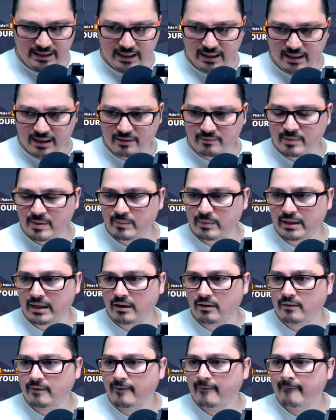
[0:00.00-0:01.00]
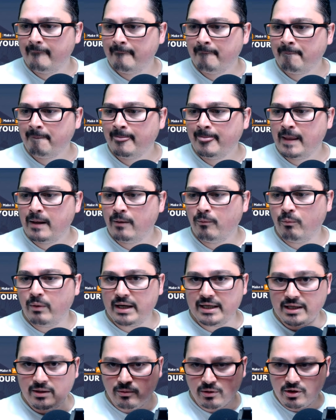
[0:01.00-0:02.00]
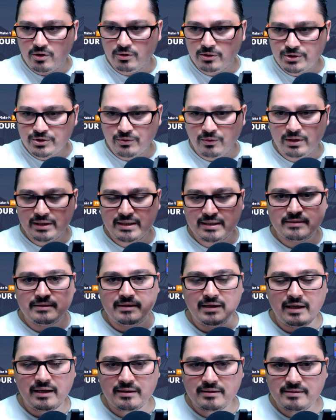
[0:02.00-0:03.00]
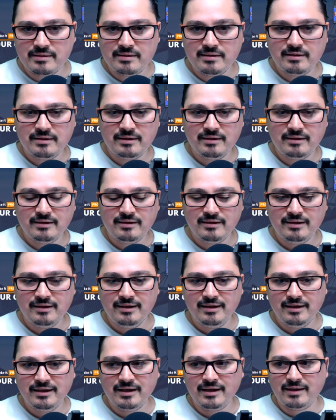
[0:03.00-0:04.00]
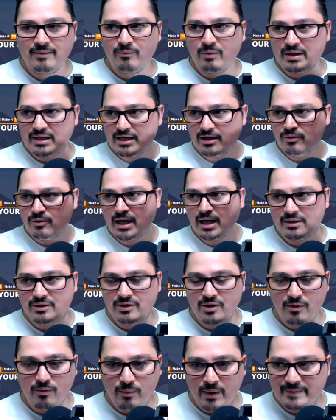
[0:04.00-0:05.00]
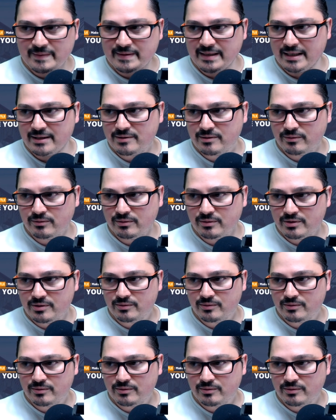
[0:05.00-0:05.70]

I can't remember now, where they will go through all these things when they look at your website to, oh, to